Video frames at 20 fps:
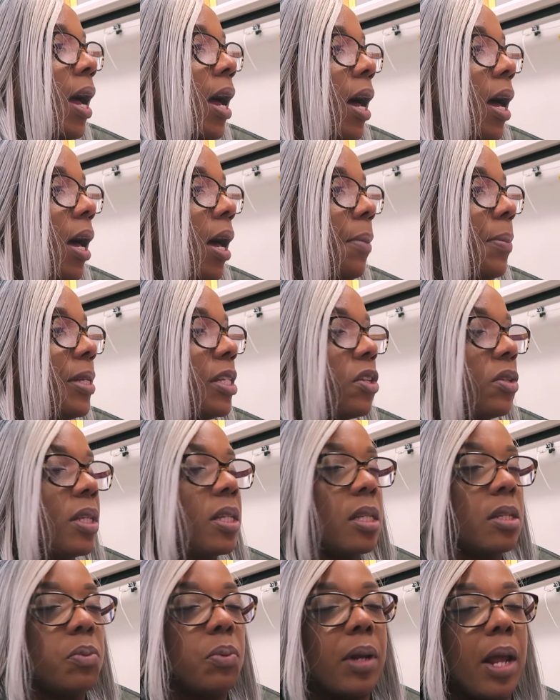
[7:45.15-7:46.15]
And so
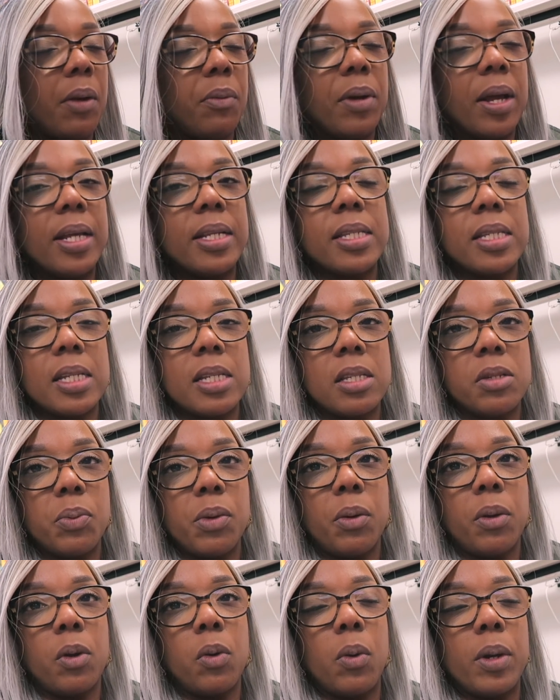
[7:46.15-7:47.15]
this is what I read since
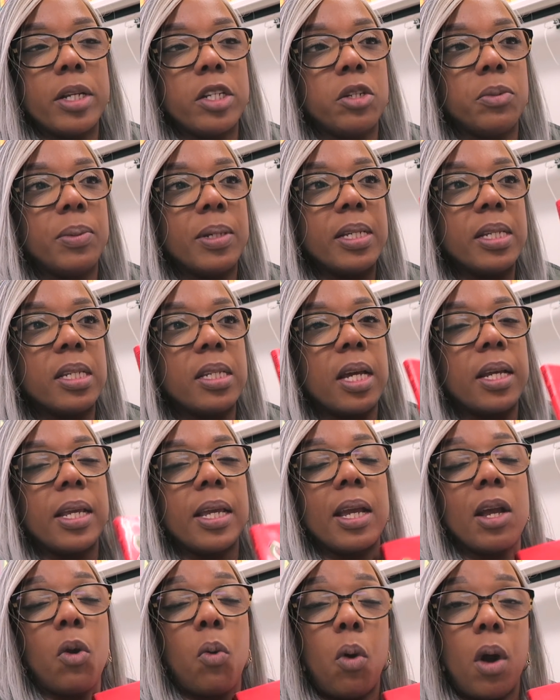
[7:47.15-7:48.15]
we were going to be
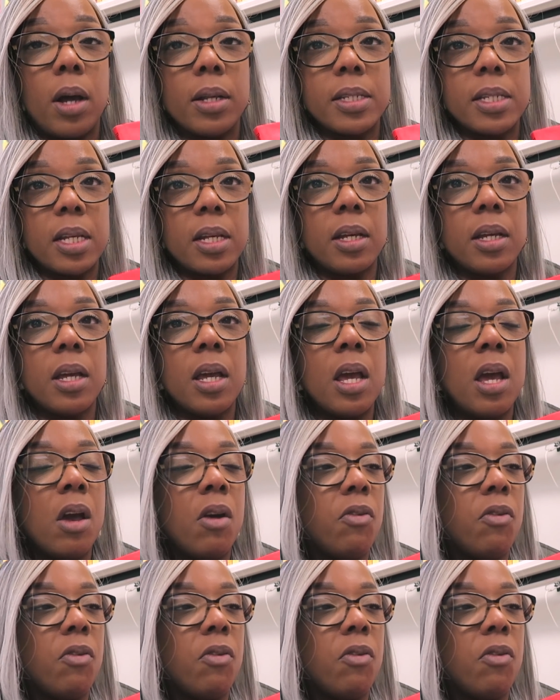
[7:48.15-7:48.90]
studying Kwanzaa